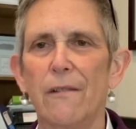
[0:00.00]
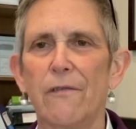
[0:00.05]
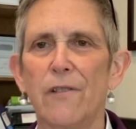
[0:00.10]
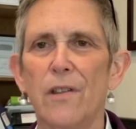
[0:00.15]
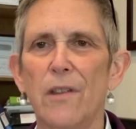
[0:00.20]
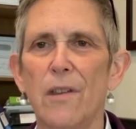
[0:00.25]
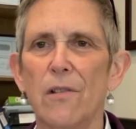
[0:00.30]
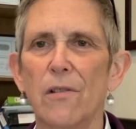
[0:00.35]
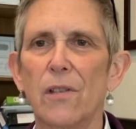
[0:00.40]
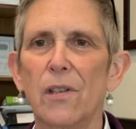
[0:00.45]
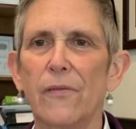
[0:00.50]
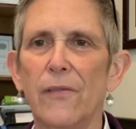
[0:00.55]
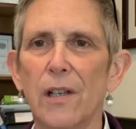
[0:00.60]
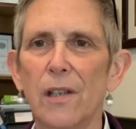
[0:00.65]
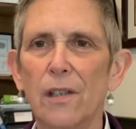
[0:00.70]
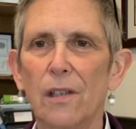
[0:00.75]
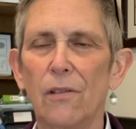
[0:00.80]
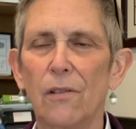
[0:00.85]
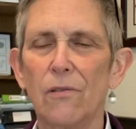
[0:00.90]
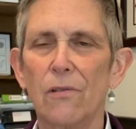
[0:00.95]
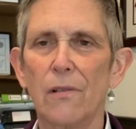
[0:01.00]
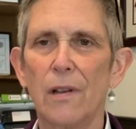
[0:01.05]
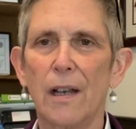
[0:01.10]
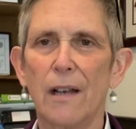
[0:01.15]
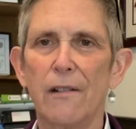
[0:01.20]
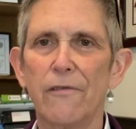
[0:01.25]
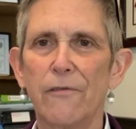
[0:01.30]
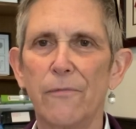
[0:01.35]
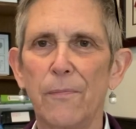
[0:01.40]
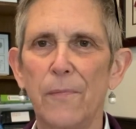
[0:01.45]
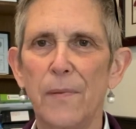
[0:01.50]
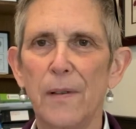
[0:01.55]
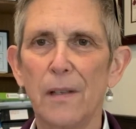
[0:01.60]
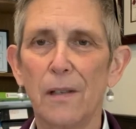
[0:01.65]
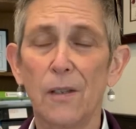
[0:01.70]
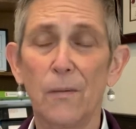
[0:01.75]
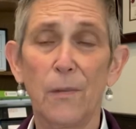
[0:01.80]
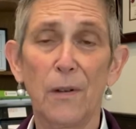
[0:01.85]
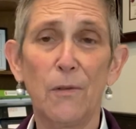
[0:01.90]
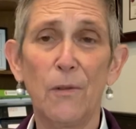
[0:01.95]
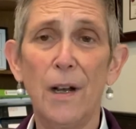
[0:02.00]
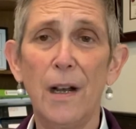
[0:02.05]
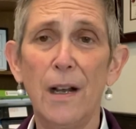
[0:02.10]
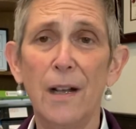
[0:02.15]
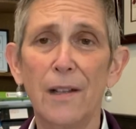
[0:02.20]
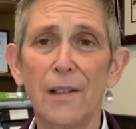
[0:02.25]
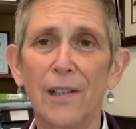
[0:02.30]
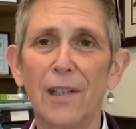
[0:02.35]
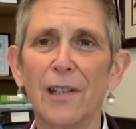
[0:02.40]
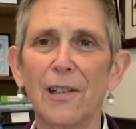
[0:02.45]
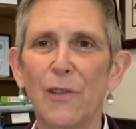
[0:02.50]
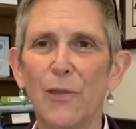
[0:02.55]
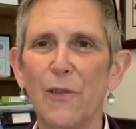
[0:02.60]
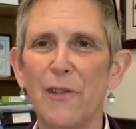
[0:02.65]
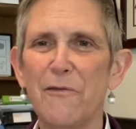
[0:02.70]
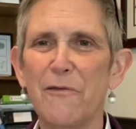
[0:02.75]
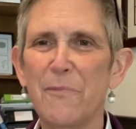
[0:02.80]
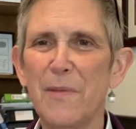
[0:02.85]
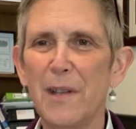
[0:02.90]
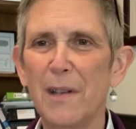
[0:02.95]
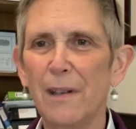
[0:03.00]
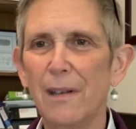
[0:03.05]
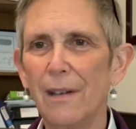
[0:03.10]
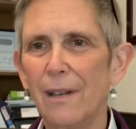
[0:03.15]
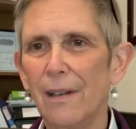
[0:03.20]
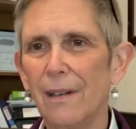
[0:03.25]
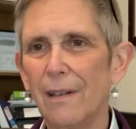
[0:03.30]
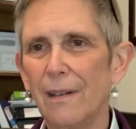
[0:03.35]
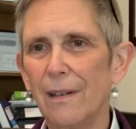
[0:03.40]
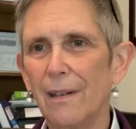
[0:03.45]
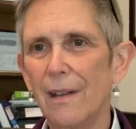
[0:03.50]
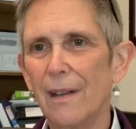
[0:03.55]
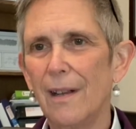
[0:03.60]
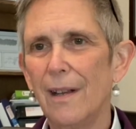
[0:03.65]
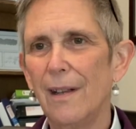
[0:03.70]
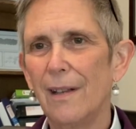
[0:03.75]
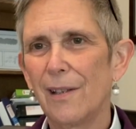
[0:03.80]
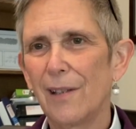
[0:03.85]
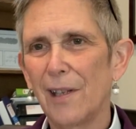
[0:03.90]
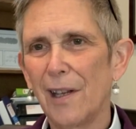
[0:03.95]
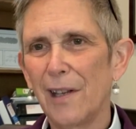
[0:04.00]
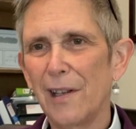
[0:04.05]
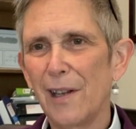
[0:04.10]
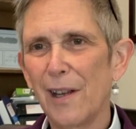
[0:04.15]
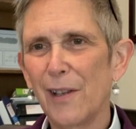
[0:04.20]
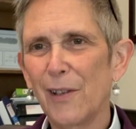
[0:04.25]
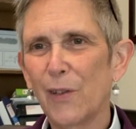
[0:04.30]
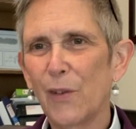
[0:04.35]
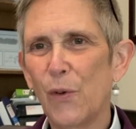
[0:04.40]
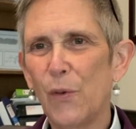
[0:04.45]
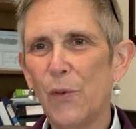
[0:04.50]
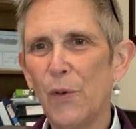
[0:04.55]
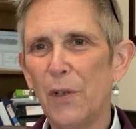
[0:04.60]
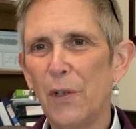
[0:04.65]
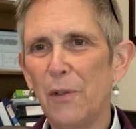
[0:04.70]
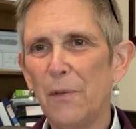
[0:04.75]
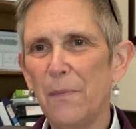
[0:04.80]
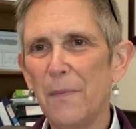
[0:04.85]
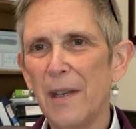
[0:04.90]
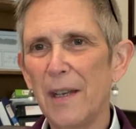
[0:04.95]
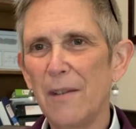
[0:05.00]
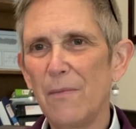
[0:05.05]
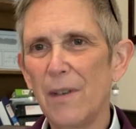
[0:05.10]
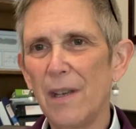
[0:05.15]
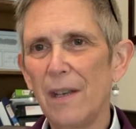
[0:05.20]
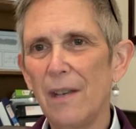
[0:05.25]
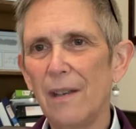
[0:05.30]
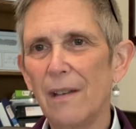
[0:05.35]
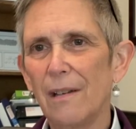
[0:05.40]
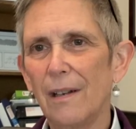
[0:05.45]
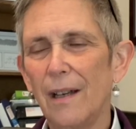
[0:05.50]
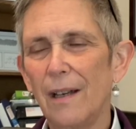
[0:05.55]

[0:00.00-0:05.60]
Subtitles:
those of us who have, it's been a while since we've been in Sunday school maybe,